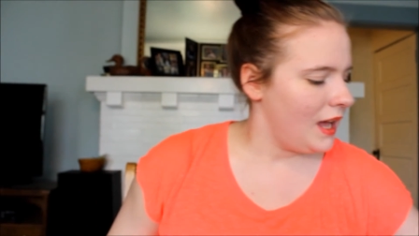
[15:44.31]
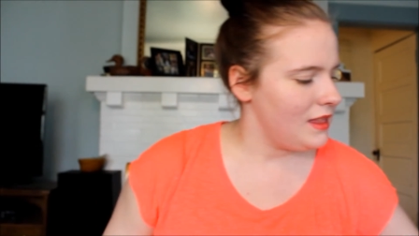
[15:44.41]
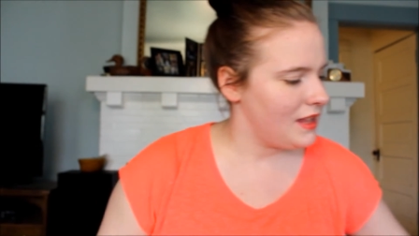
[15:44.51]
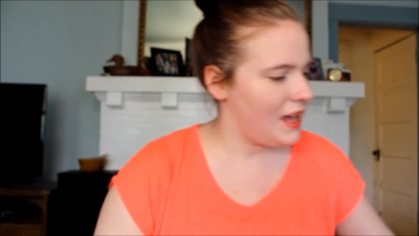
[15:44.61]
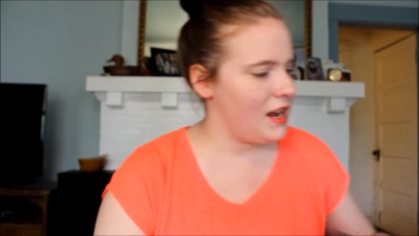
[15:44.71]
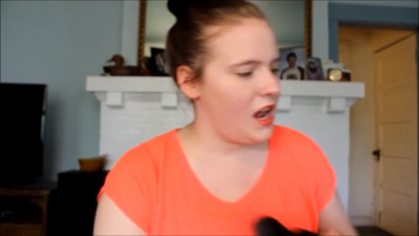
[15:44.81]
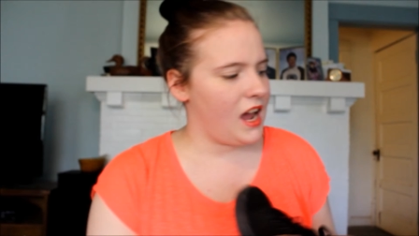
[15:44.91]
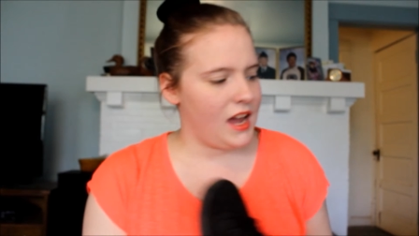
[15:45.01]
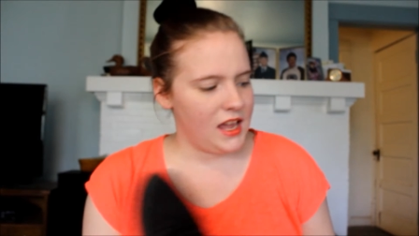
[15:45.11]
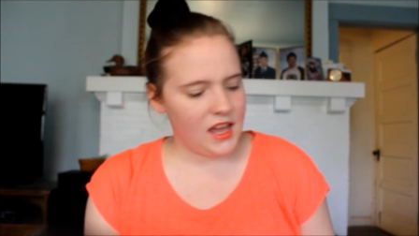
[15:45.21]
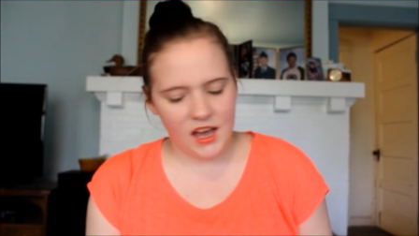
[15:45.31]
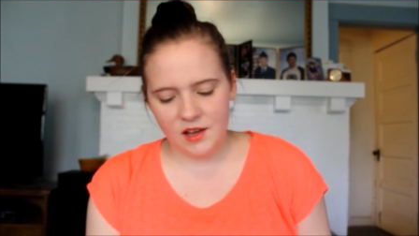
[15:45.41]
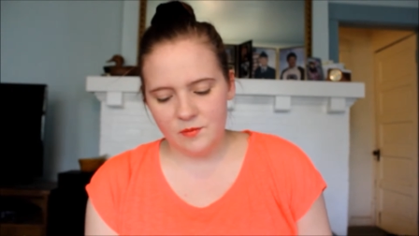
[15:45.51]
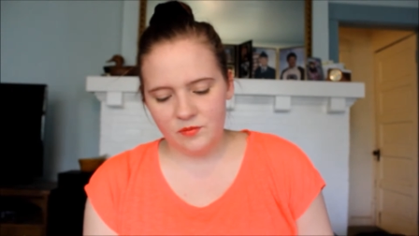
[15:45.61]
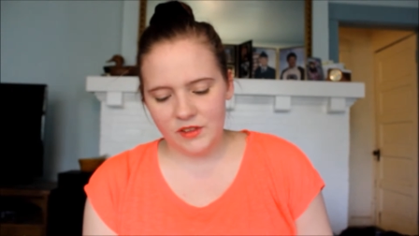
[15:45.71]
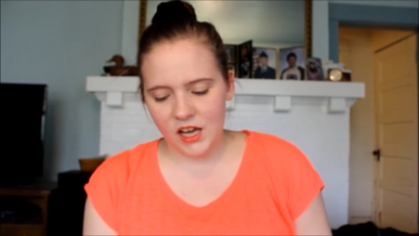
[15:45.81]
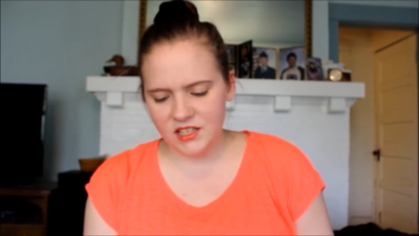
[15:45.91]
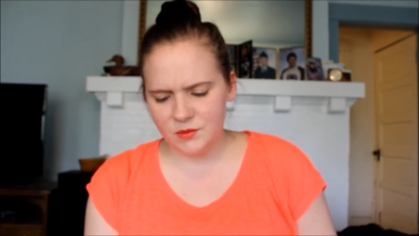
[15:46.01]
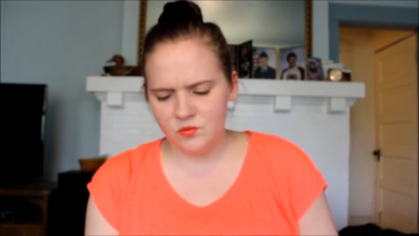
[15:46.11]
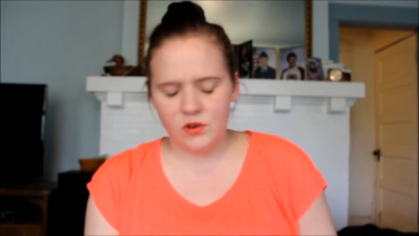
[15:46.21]
And then I um,
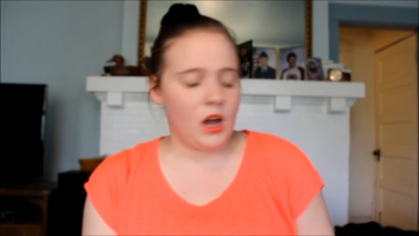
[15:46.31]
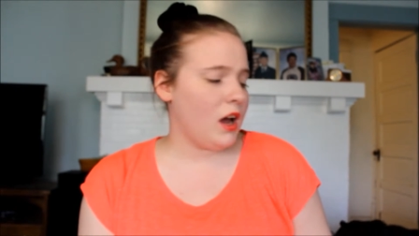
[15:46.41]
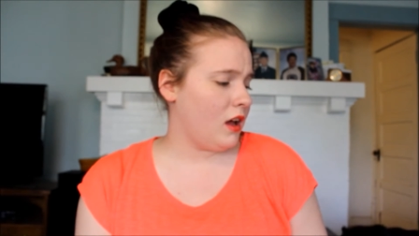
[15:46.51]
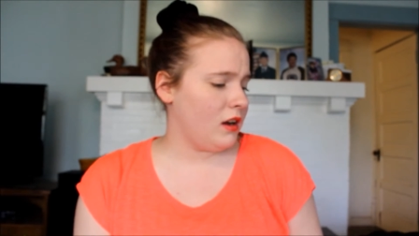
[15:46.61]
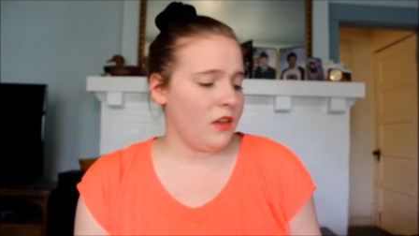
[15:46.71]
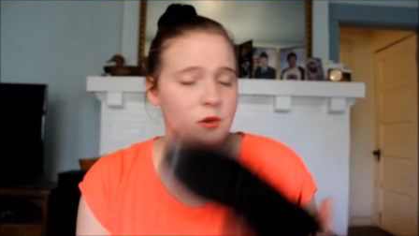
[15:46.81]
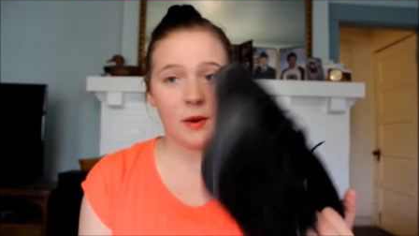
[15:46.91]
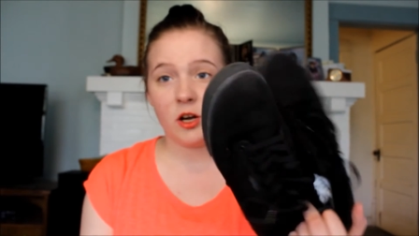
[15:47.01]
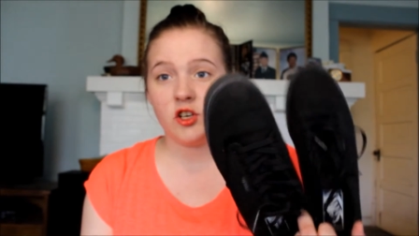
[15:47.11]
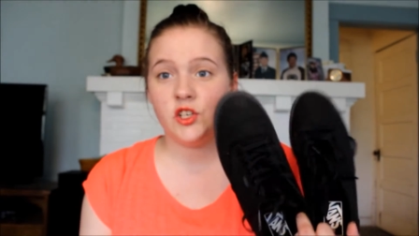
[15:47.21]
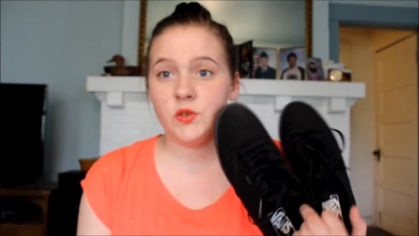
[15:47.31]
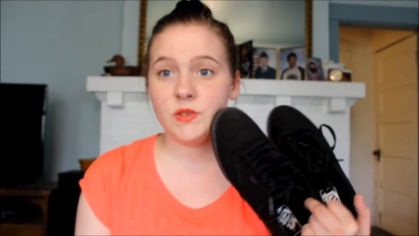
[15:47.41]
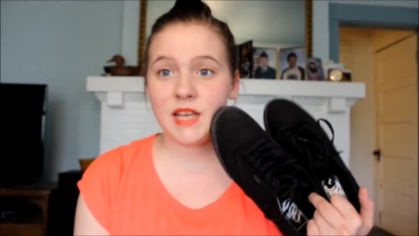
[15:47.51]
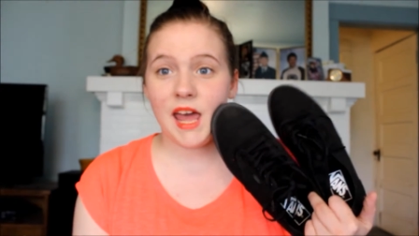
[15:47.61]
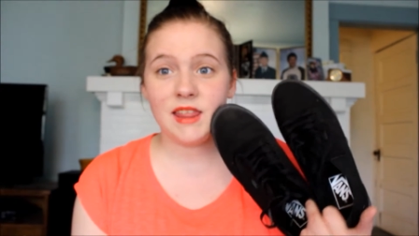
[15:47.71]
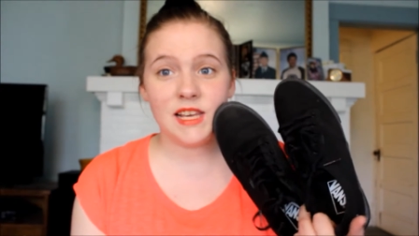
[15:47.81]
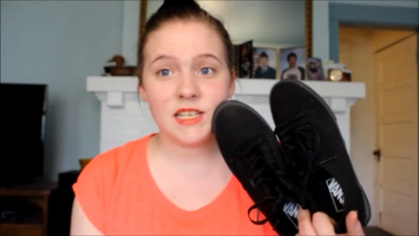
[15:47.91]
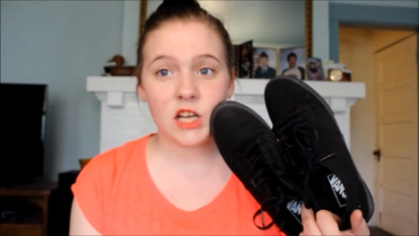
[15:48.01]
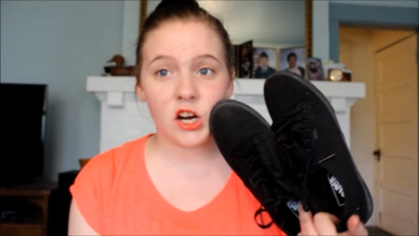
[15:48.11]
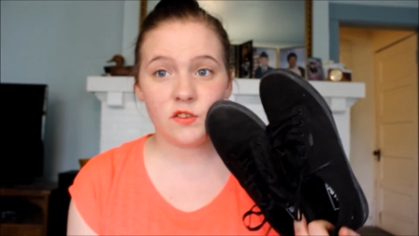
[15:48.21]
got some uh, another pair of shoes and
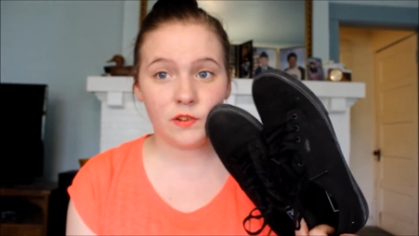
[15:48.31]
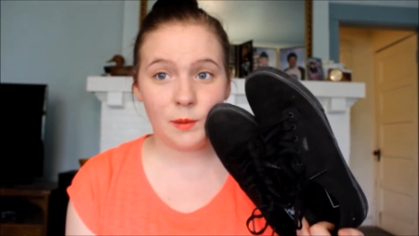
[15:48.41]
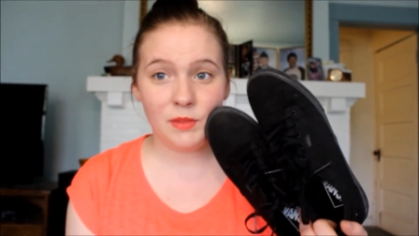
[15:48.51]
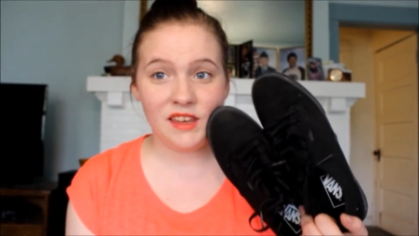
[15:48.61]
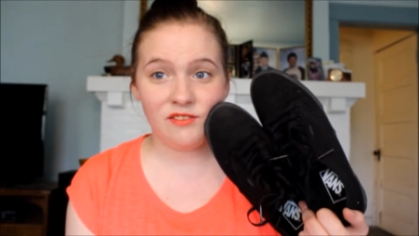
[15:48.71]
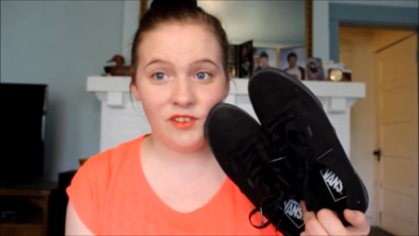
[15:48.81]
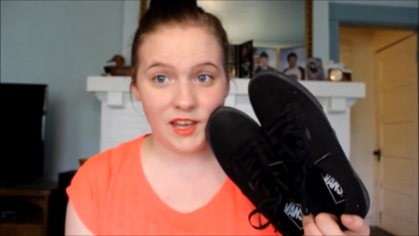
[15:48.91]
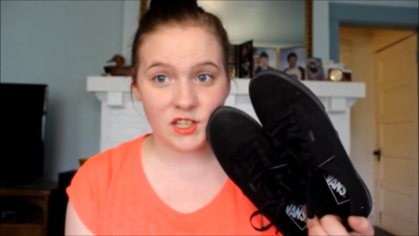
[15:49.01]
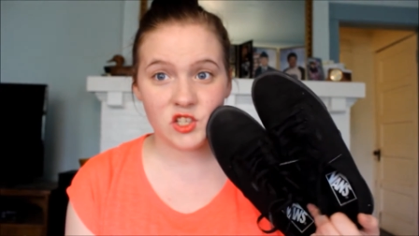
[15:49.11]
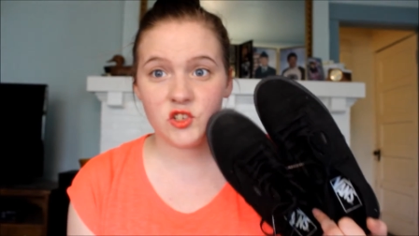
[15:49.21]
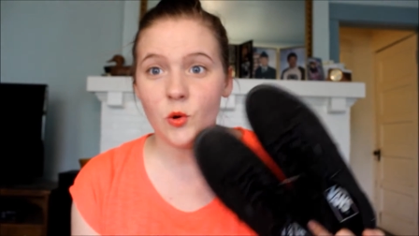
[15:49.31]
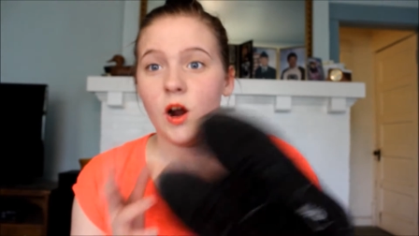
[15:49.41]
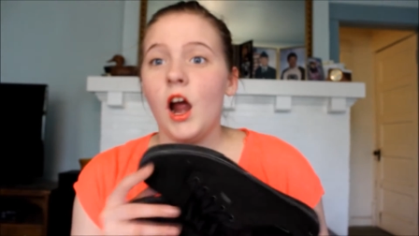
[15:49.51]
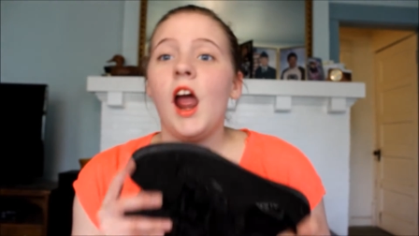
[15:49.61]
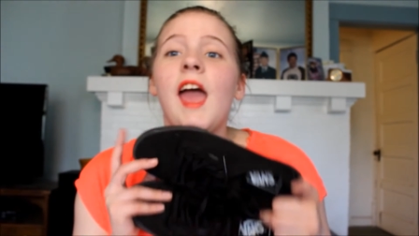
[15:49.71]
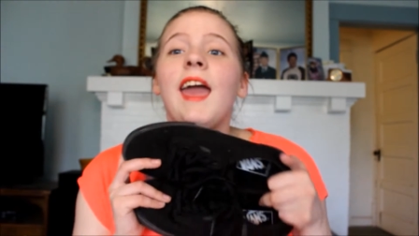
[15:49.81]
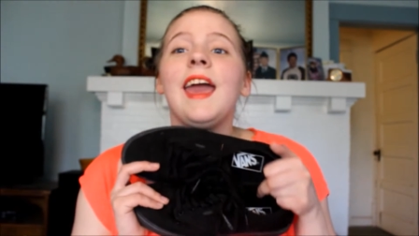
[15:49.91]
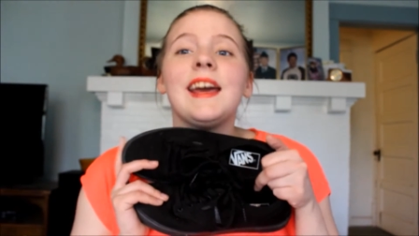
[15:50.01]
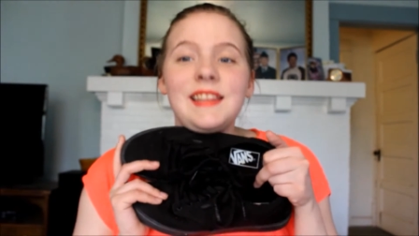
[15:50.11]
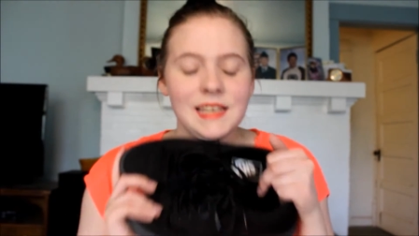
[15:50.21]
these are from the Van store
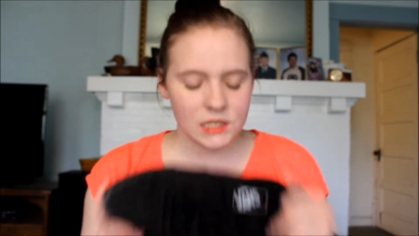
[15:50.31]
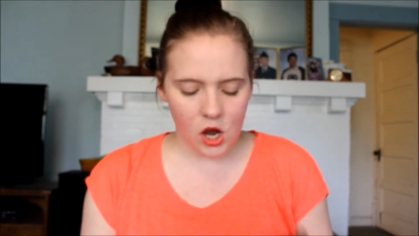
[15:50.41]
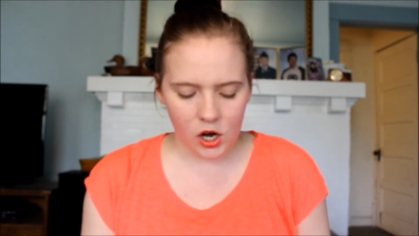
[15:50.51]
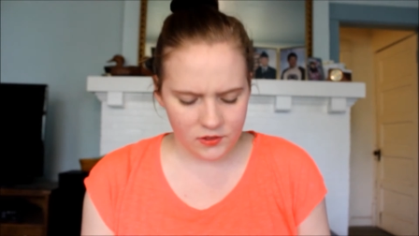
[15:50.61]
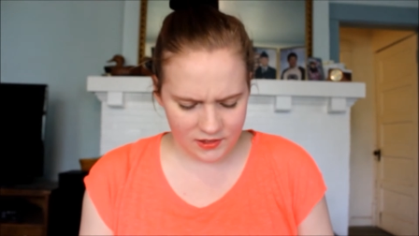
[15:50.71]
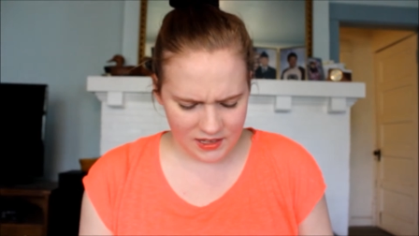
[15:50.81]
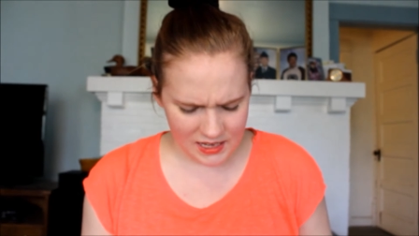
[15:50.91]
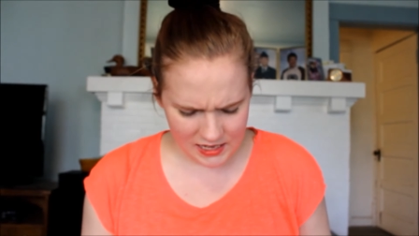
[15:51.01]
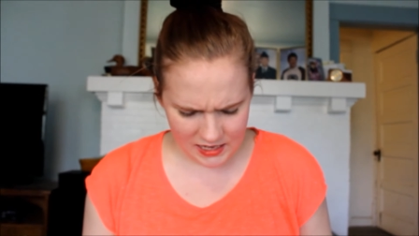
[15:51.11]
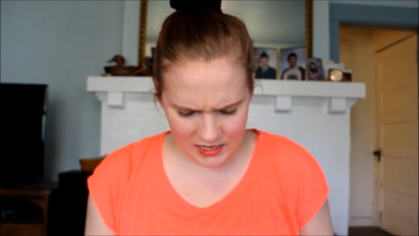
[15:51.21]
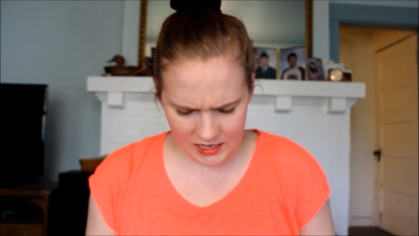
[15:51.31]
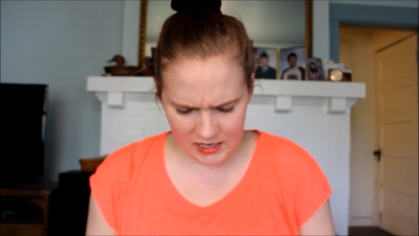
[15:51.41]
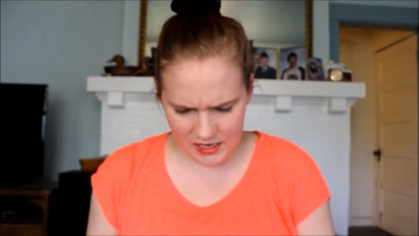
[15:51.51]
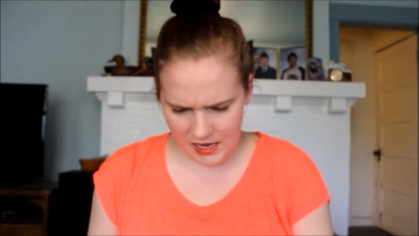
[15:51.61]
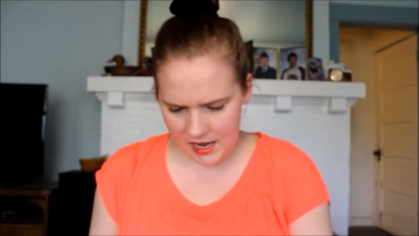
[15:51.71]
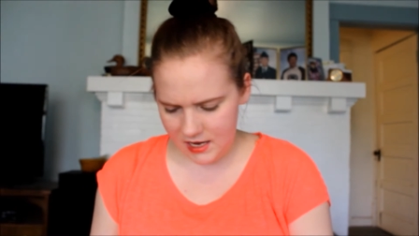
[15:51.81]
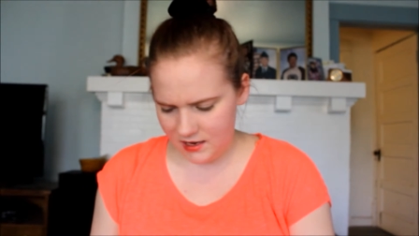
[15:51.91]
and these are the